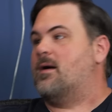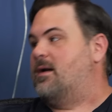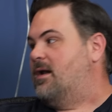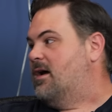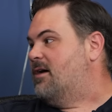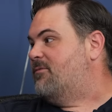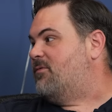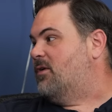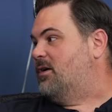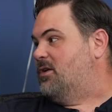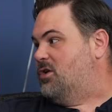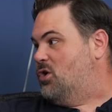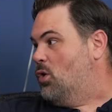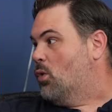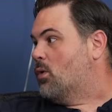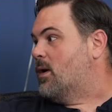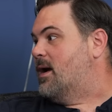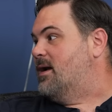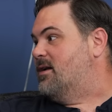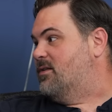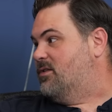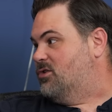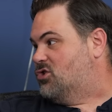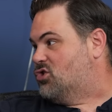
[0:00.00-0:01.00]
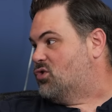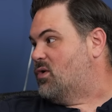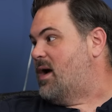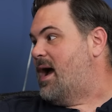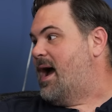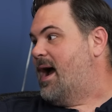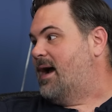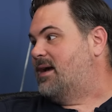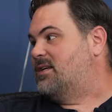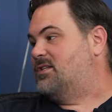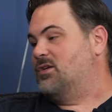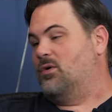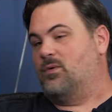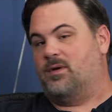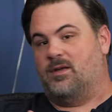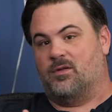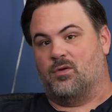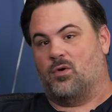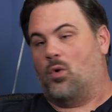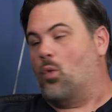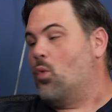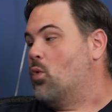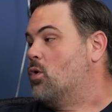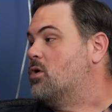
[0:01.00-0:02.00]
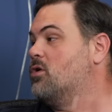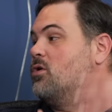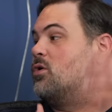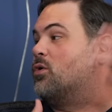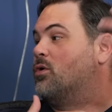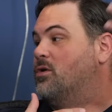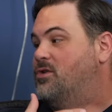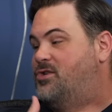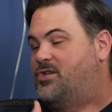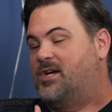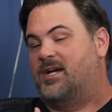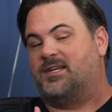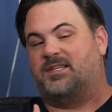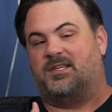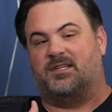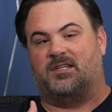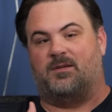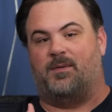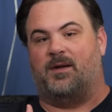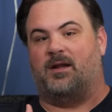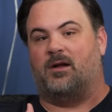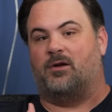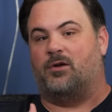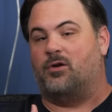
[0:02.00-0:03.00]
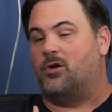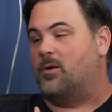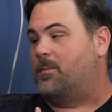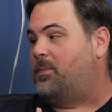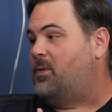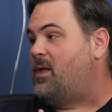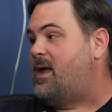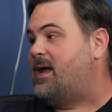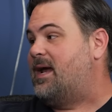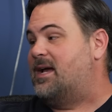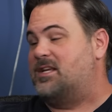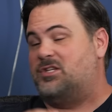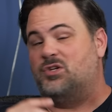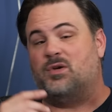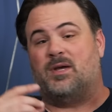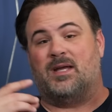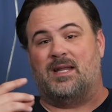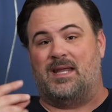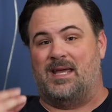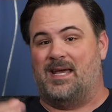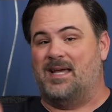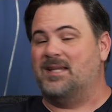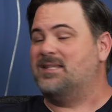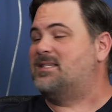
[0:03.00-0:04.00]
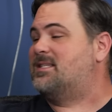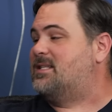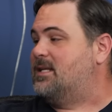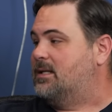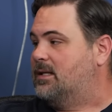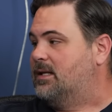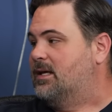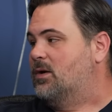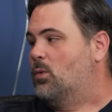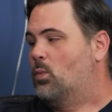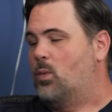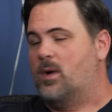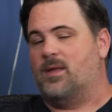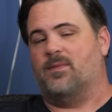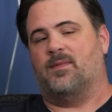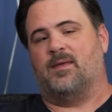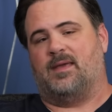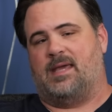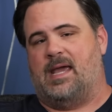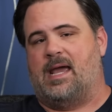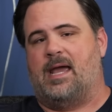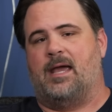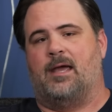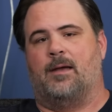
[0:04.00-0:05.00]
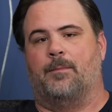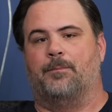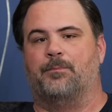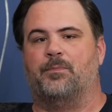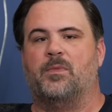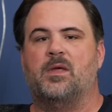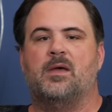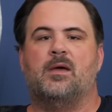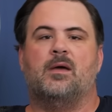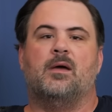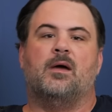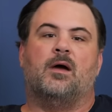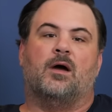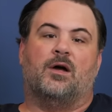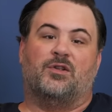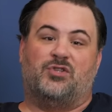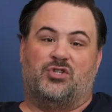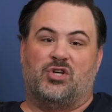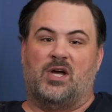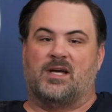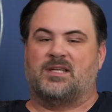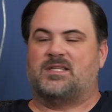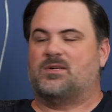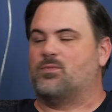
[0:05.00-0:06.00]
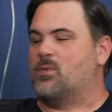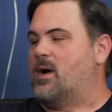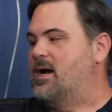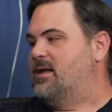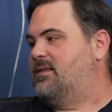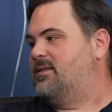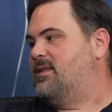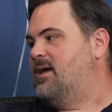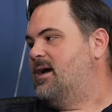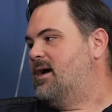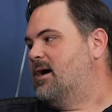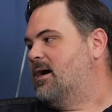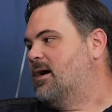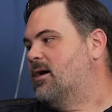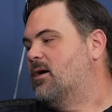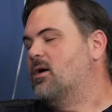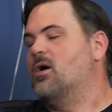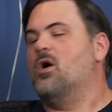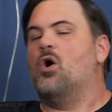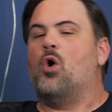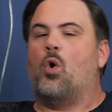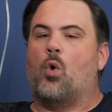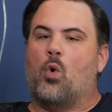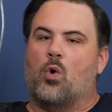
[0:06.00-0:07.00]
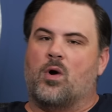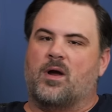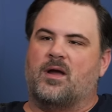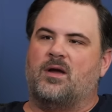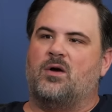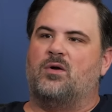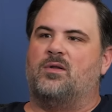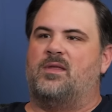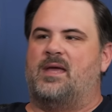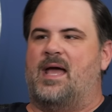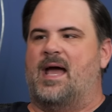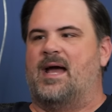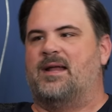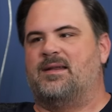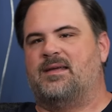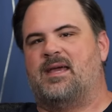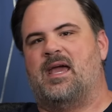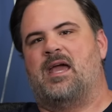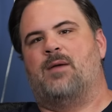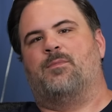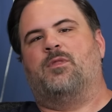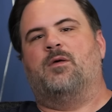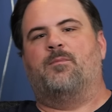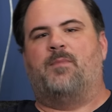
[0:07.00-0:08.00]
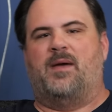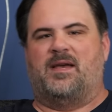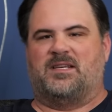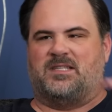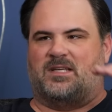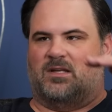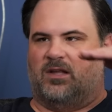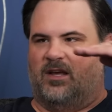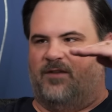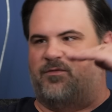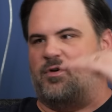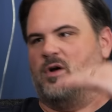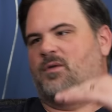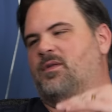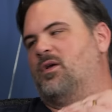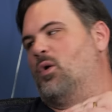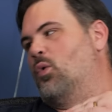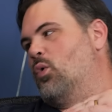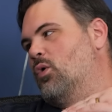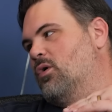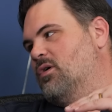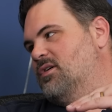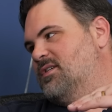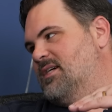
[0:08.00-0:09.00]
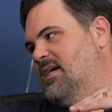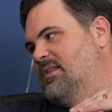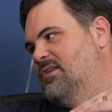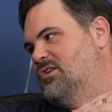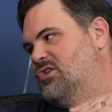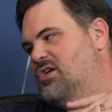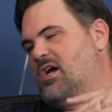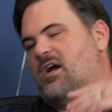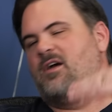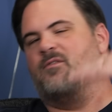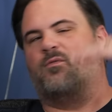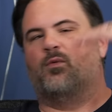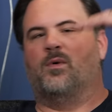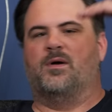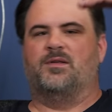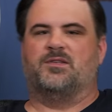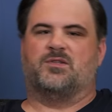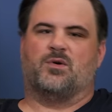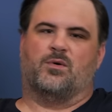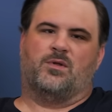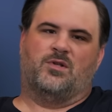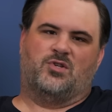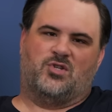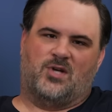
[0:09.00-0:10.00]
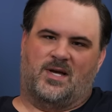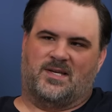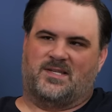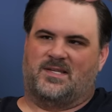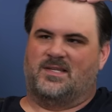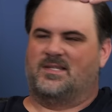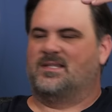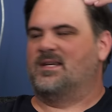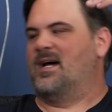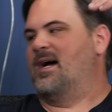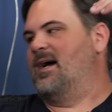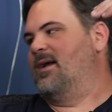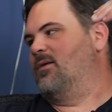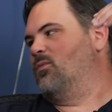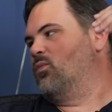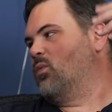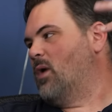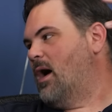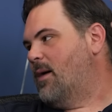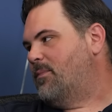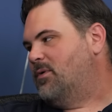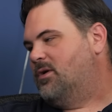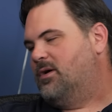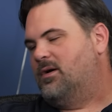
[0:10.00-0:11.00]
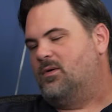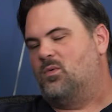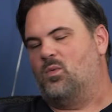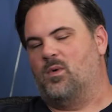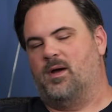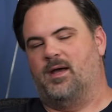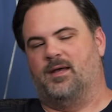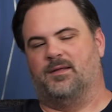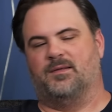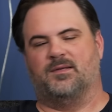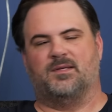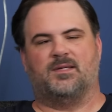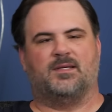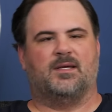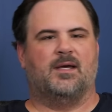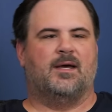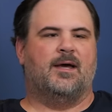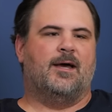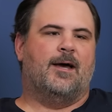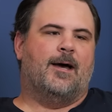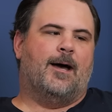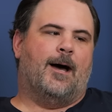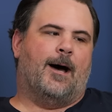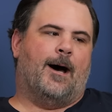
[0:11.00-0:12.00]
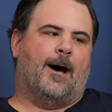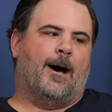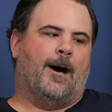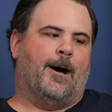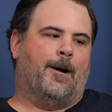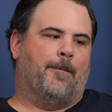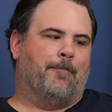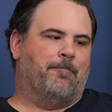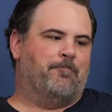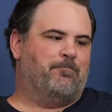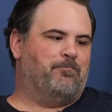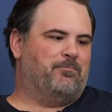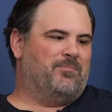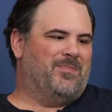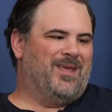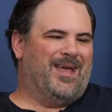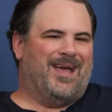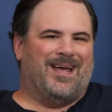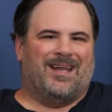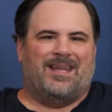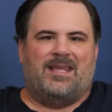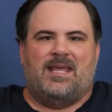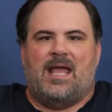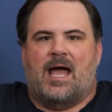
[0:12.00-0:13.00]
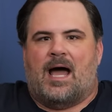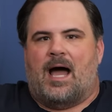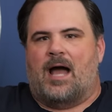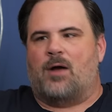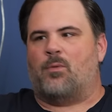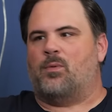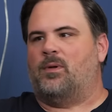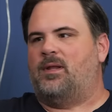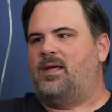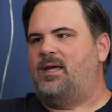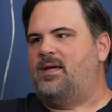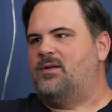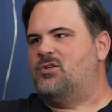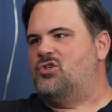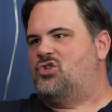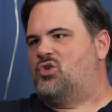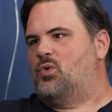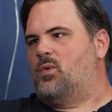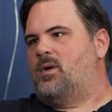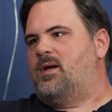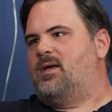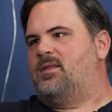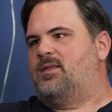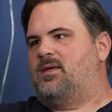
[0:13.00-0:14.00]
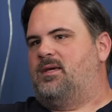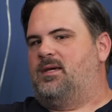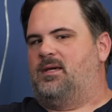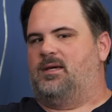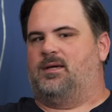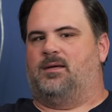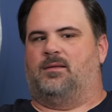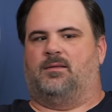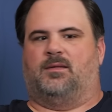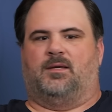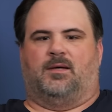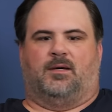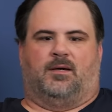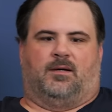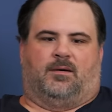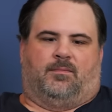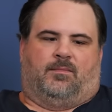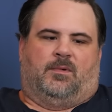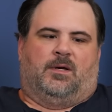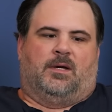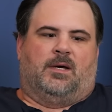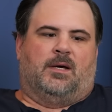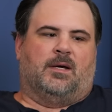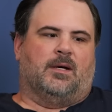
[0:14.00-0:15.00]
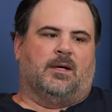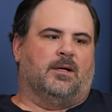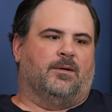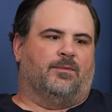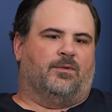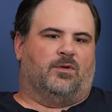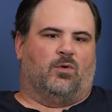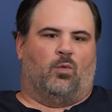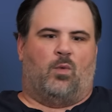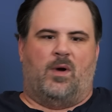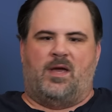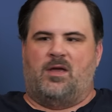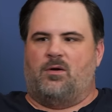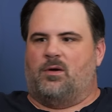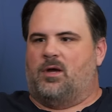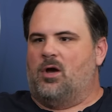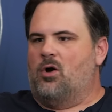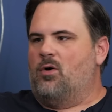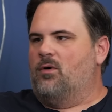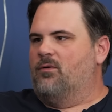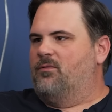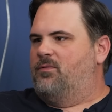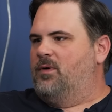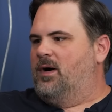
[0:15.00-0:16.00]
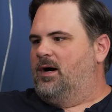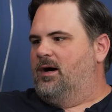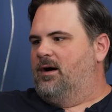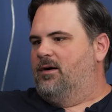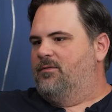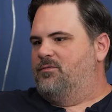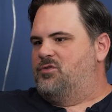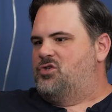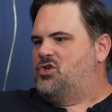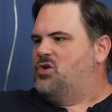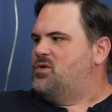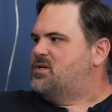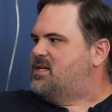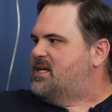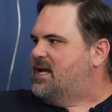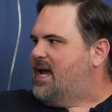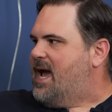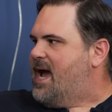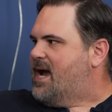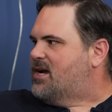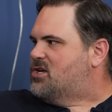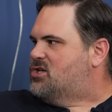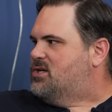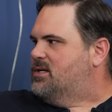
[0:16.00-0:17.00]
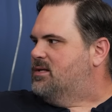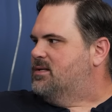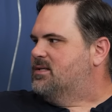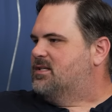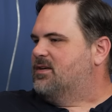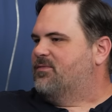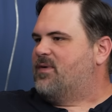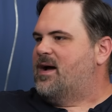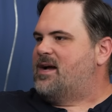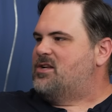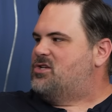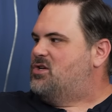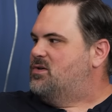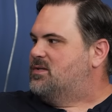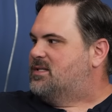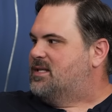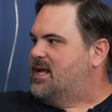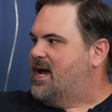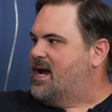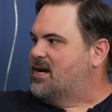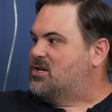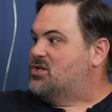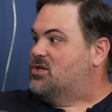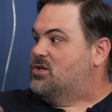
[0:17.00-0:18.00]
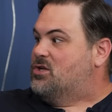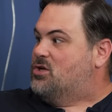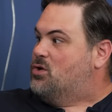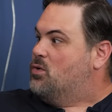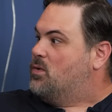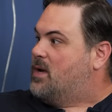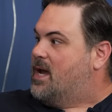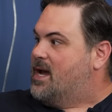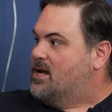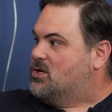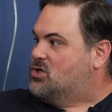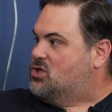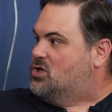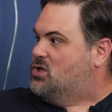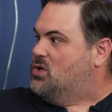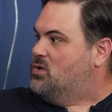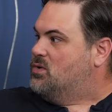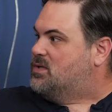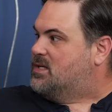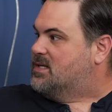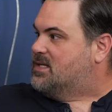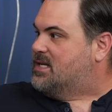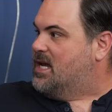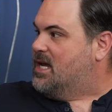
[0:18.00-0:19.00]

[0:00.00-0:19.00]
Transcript: enough on your end of the track, so either order or justice, depending on who you're playing as, you can instantly win the game just right there, or it can go to the end game. Then basically, if you're on the order side, the sheriff wins, or the justice side, Robin Hood wins. Um, and yeah, I really enjoy the the the way you go of choosing actions. If I choose an action, you can't choose the